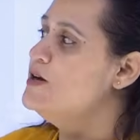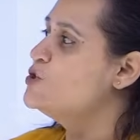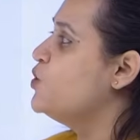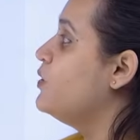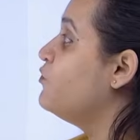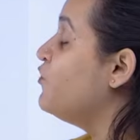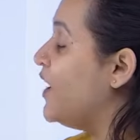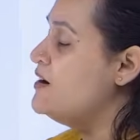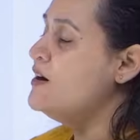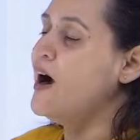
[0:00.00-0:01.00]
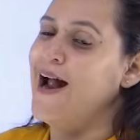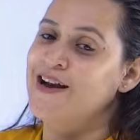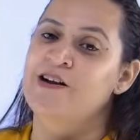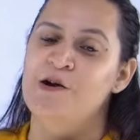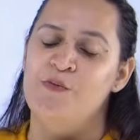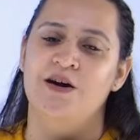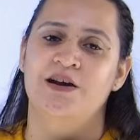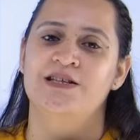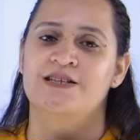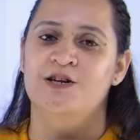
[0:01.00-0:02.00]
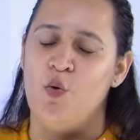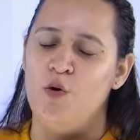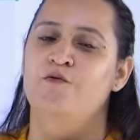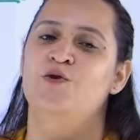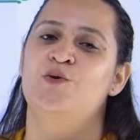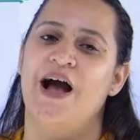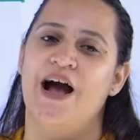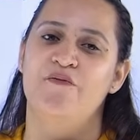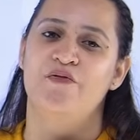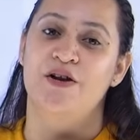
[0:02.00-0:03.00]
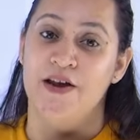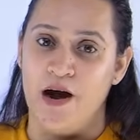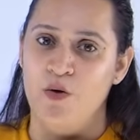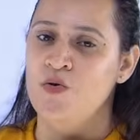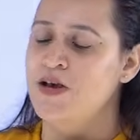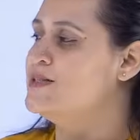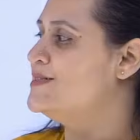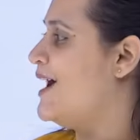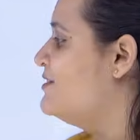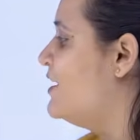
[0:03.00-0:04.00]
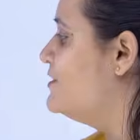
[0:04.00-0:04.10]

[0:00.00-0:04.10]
So one added advantage that all of you have now is that the